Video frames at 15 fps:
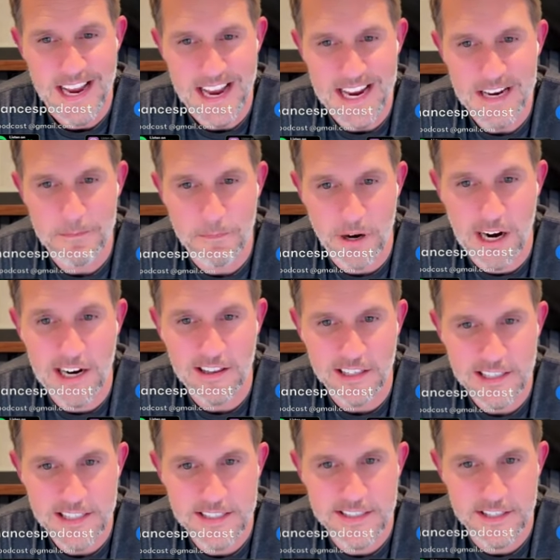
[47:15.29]
eight
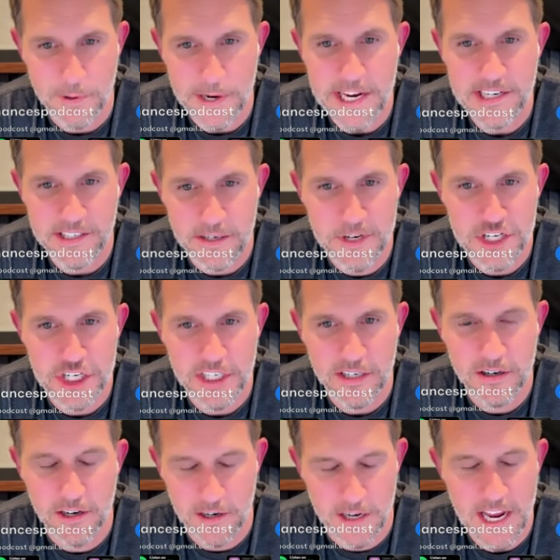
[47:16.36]
pilots so eight
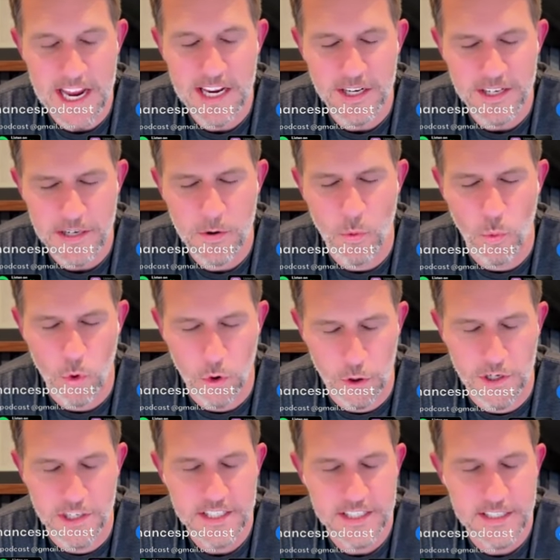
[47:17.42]
commission uh, eight
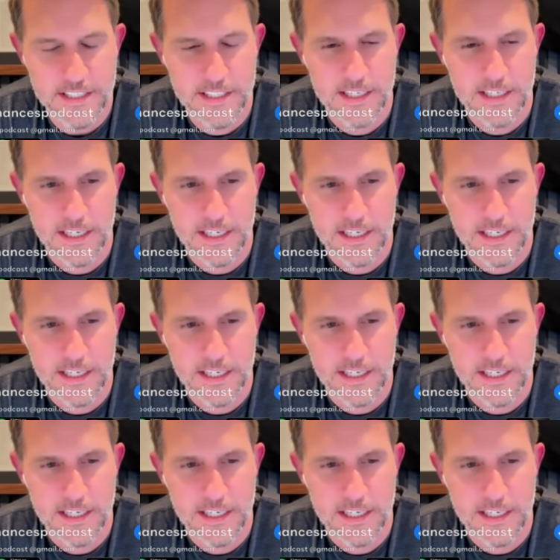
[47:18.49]
warrants